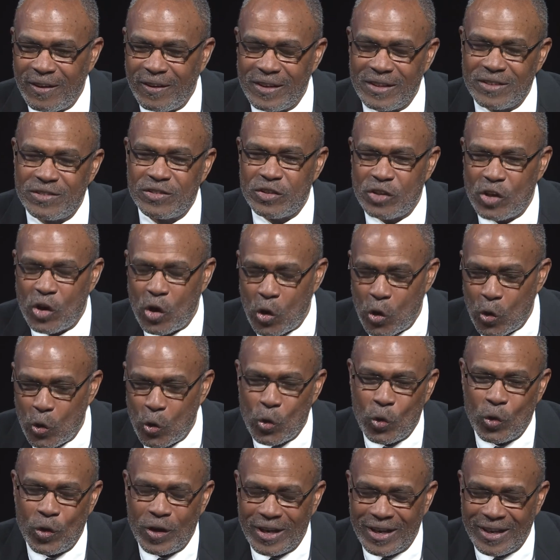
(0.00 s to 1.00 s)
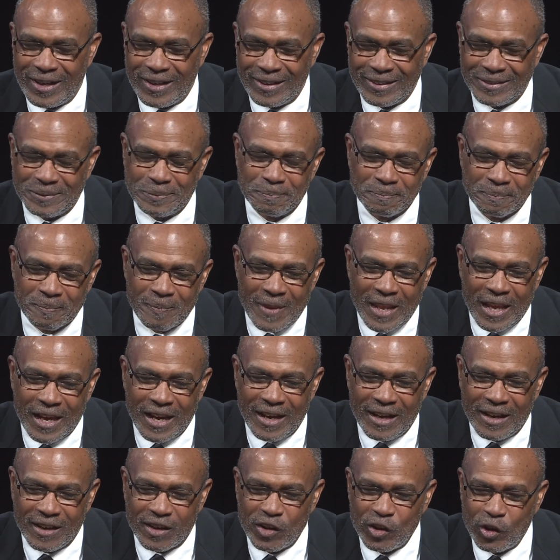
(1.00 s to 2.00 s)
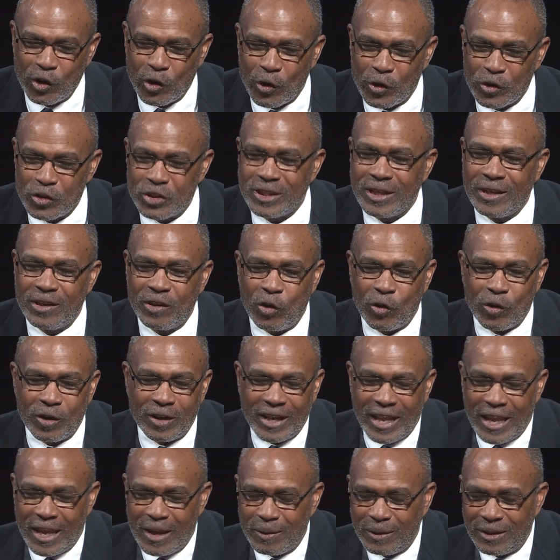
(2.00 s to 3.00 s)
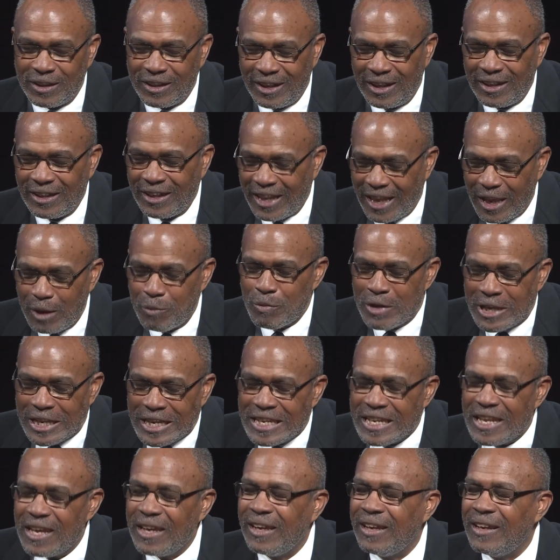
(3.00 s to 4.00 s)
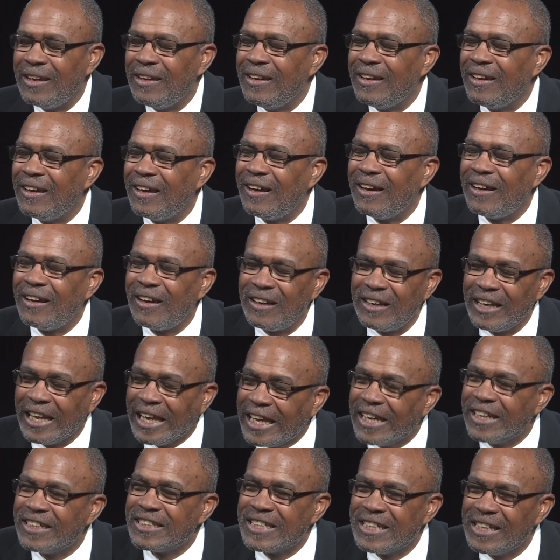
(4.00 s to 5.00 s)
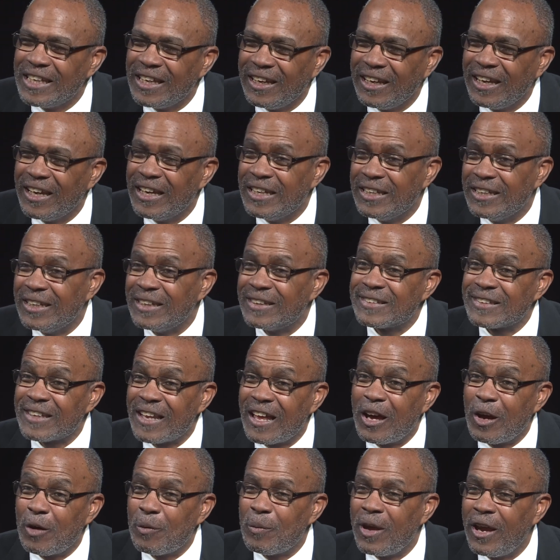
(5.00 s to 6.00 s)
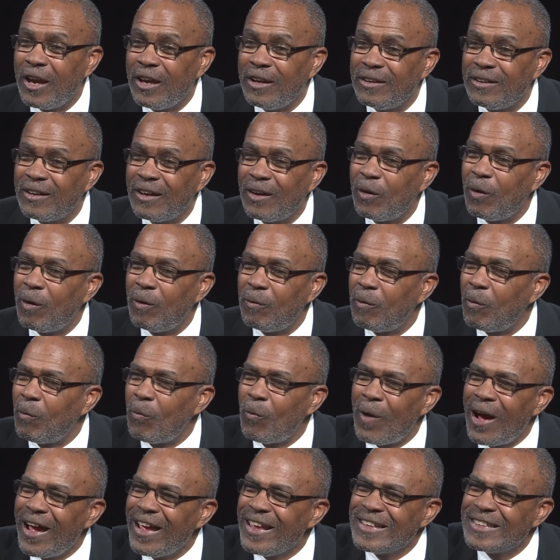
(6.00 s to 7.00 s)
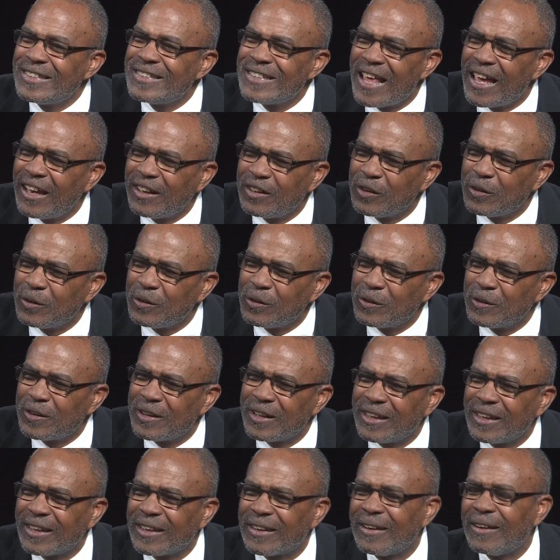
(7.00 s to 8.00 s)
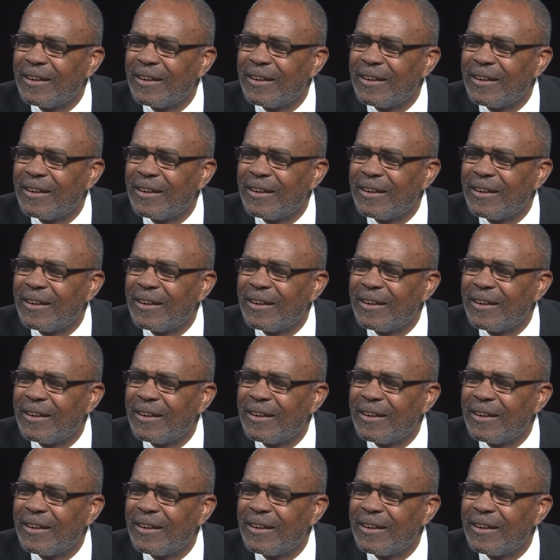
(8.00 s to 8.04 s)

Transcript: is no clergy or laymen and a laity in Islam. And why is that, do you think?